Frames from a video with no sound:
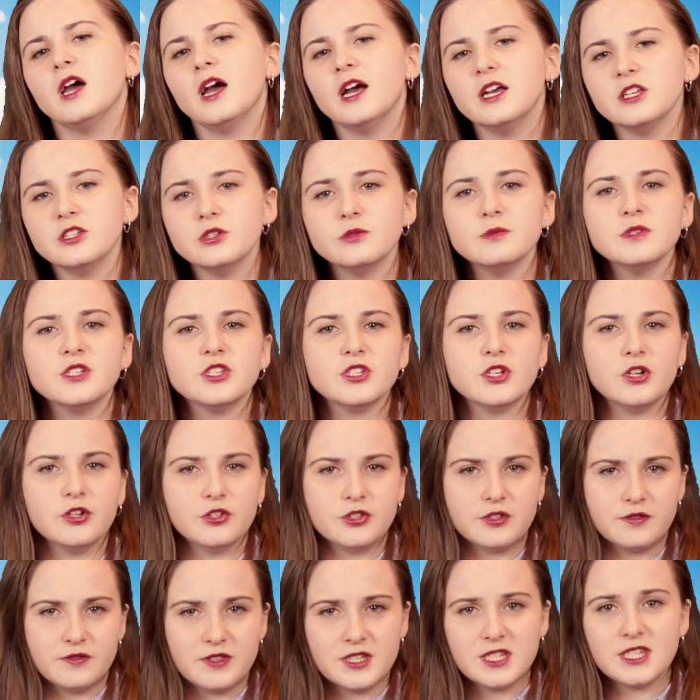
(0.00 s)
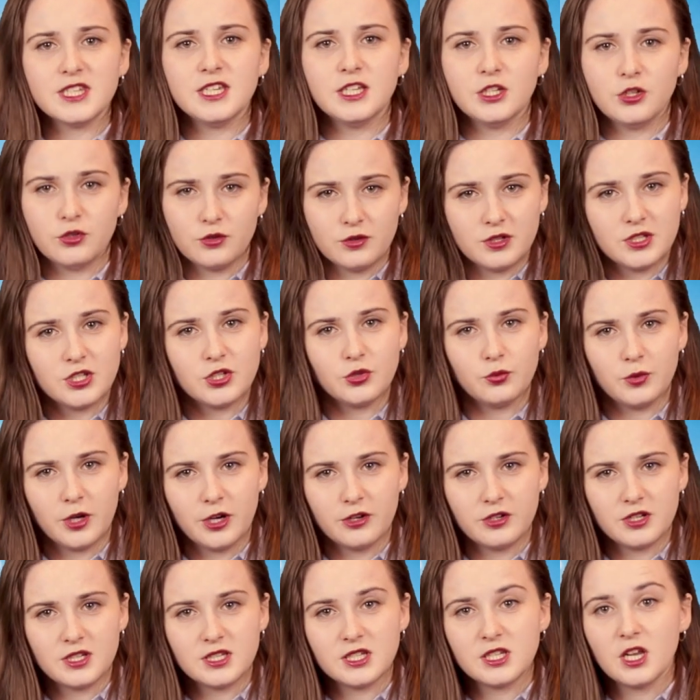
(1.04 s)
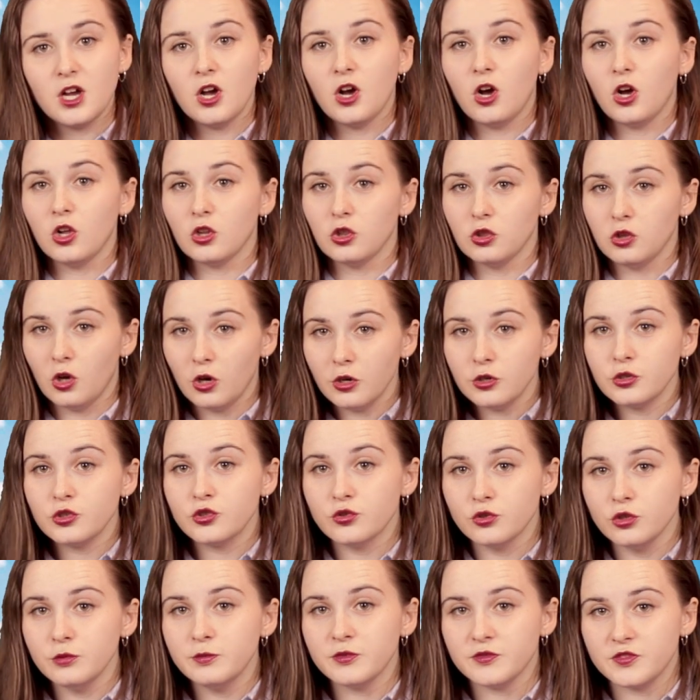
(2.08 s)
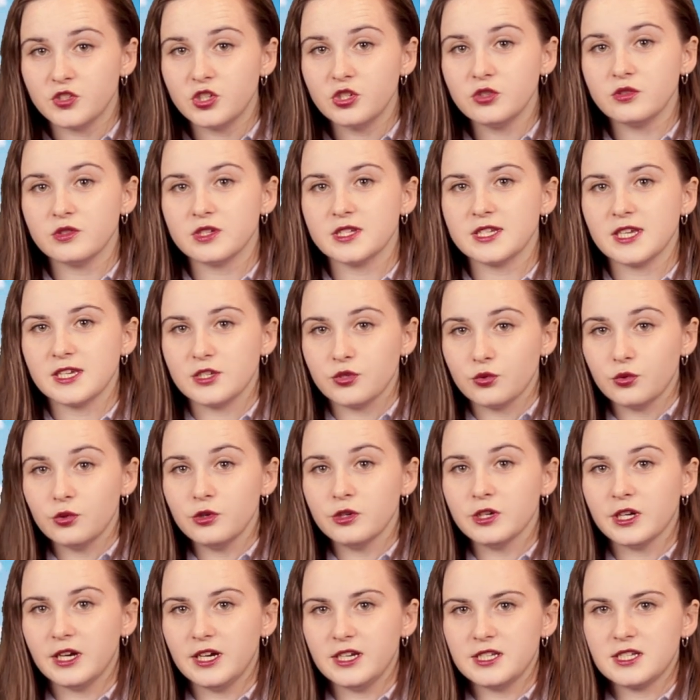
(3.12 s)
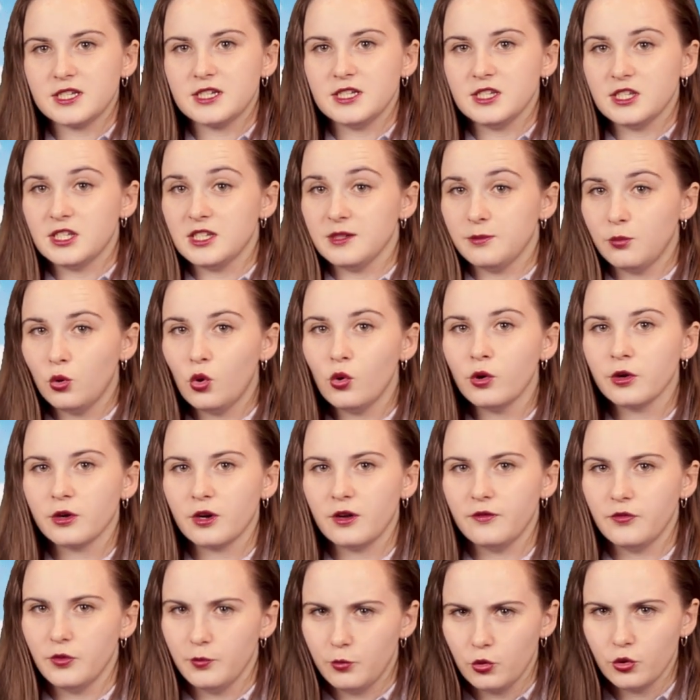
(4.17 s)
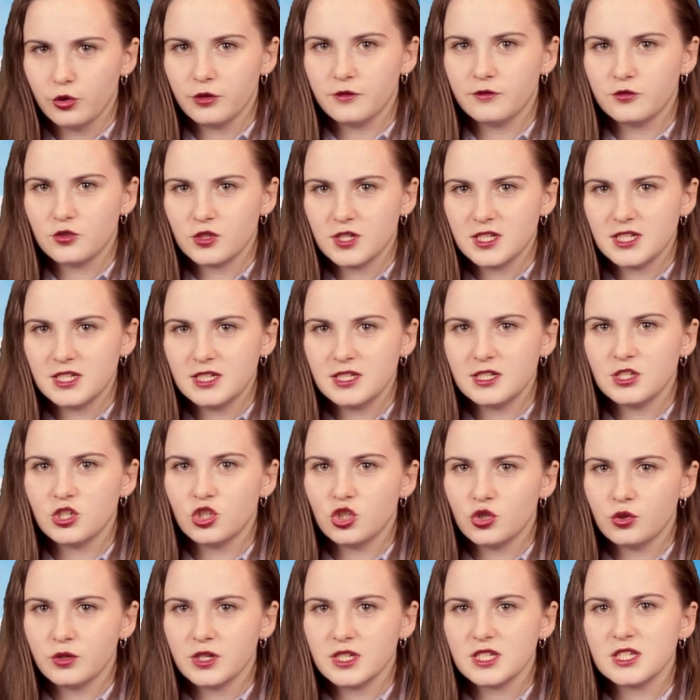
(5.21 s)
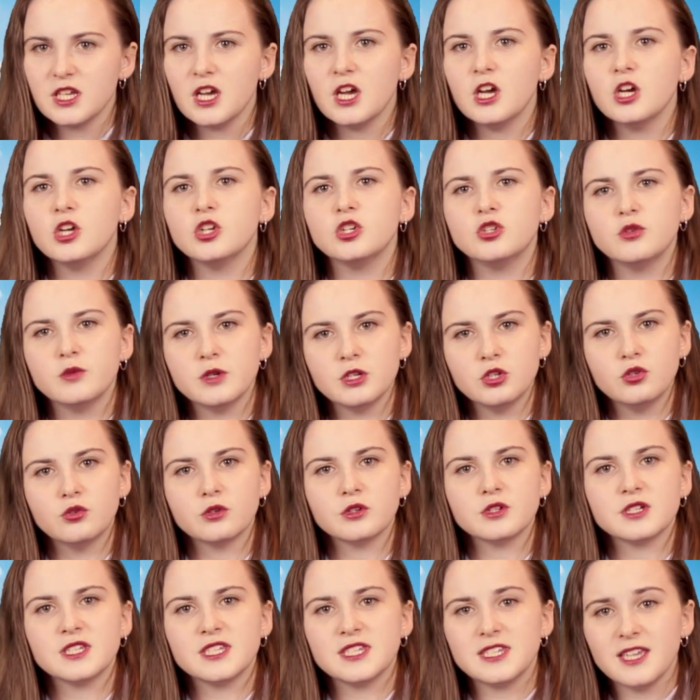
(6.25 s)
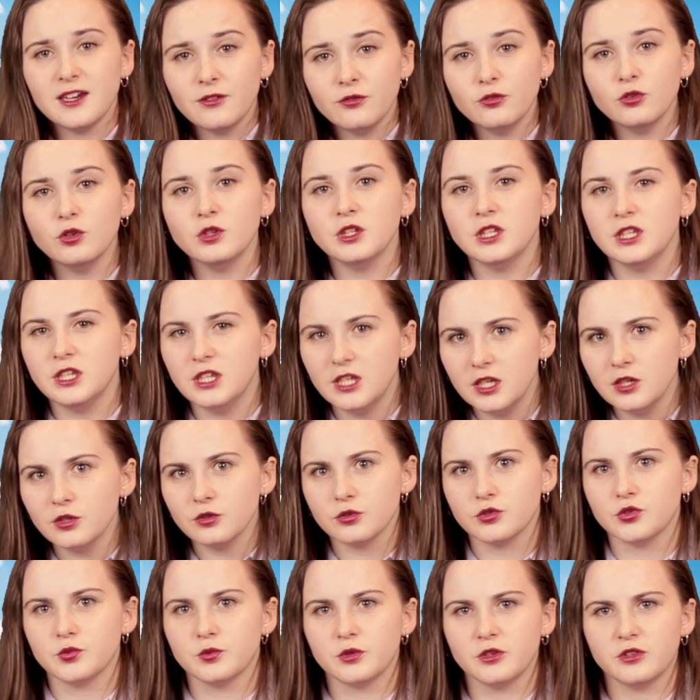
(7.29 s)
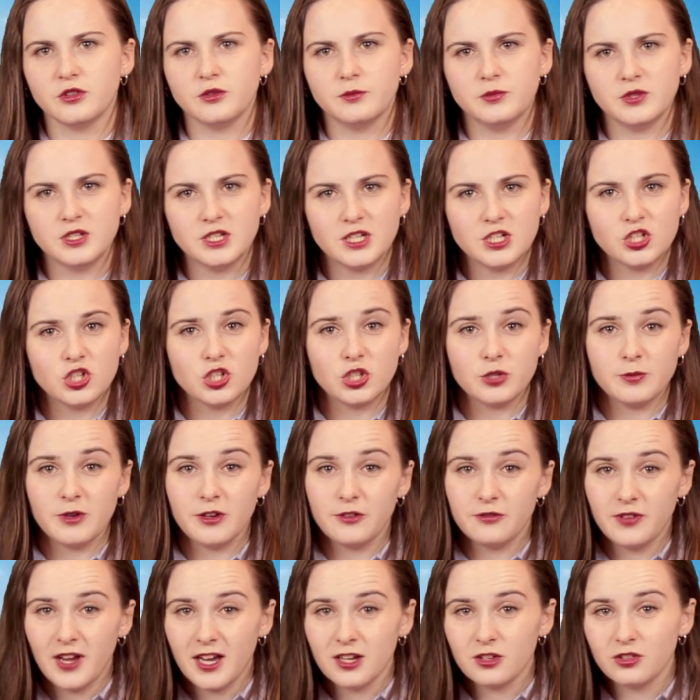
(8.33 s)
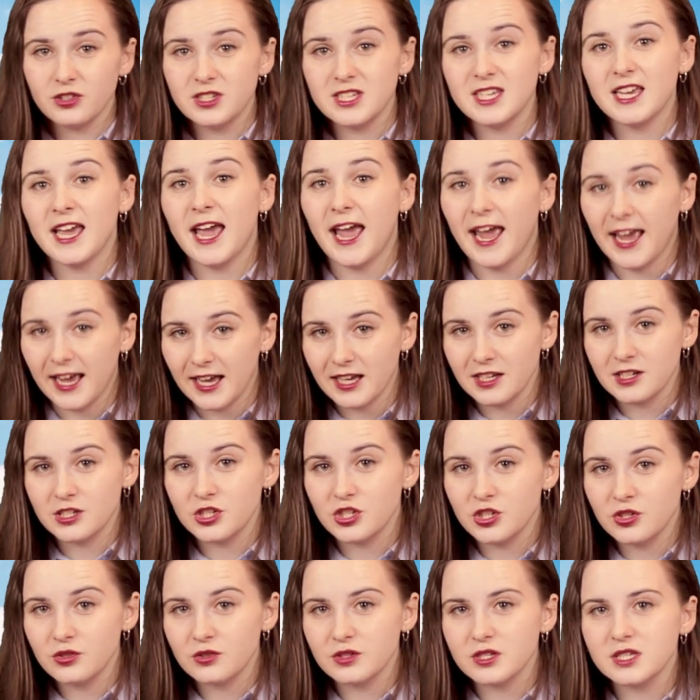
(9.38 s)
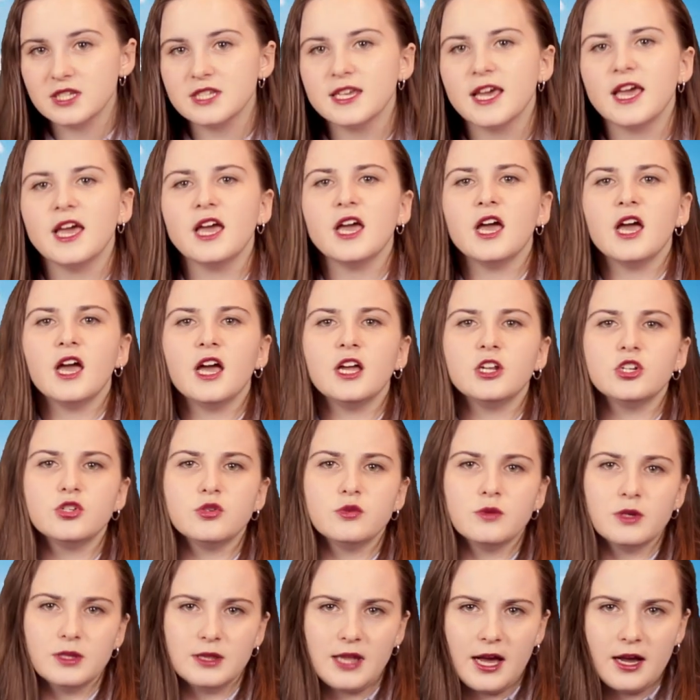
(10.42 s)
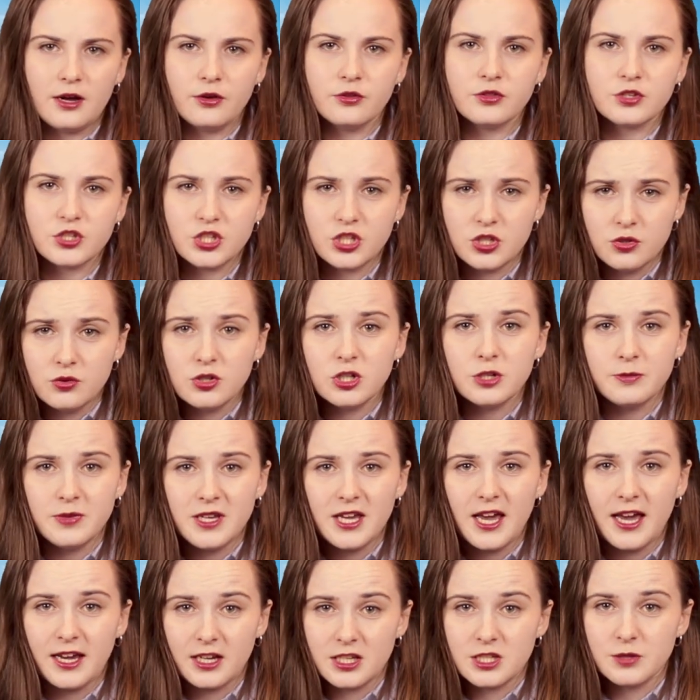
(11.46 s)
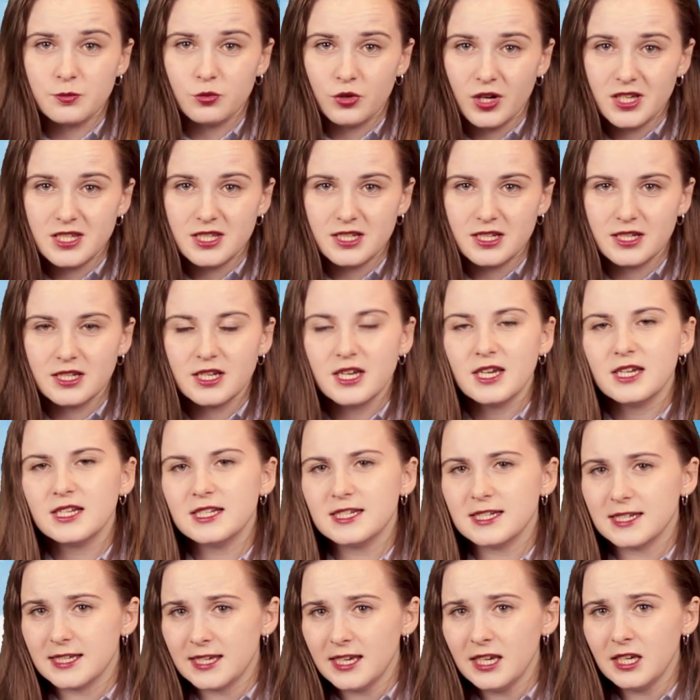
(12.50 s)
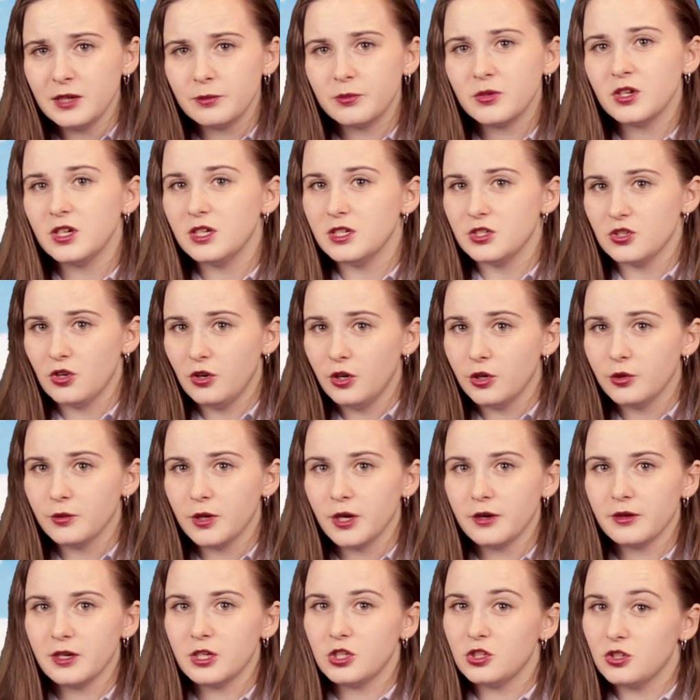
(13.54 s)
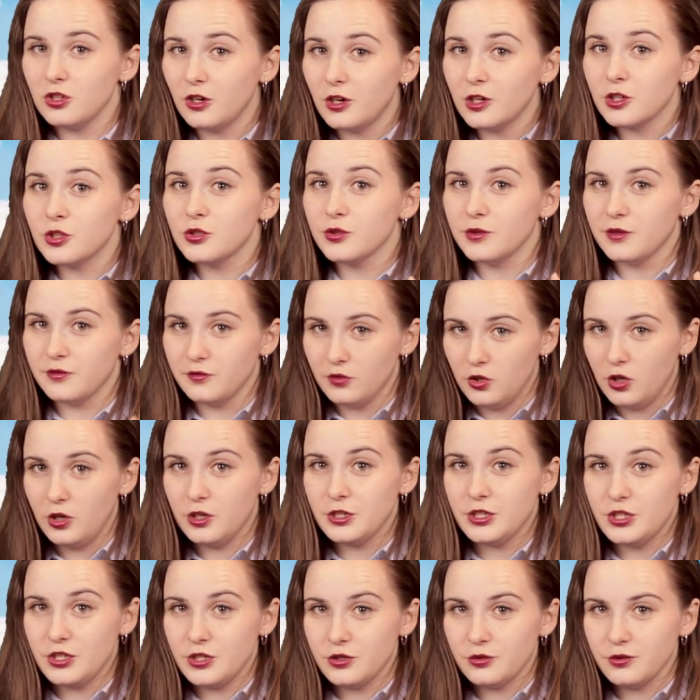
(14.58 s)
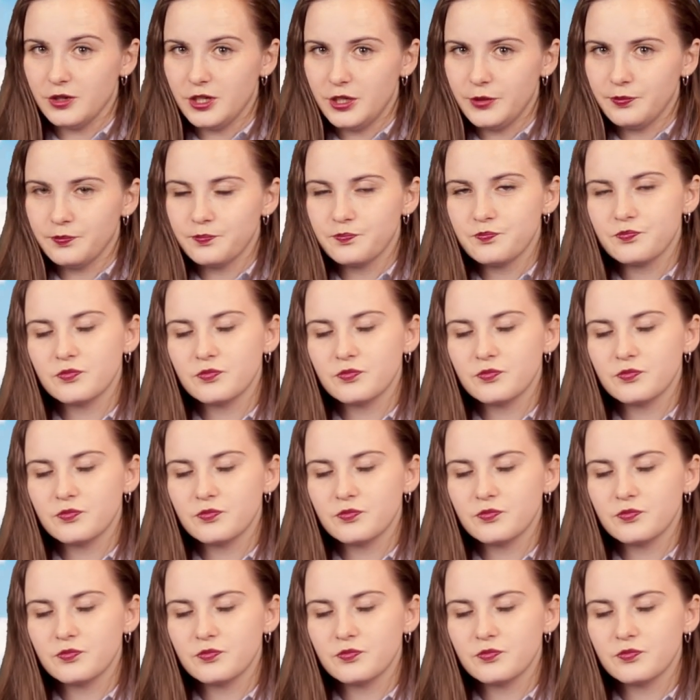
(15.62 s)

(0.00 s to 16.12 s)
As a result of this increased awareness, a large group of students has organized in support of the Board of Trustees' choice to ignore several years' worth of petitions by faculty and students and to allow the soon to be ex president to keep his honorary Doctor of Laws degree.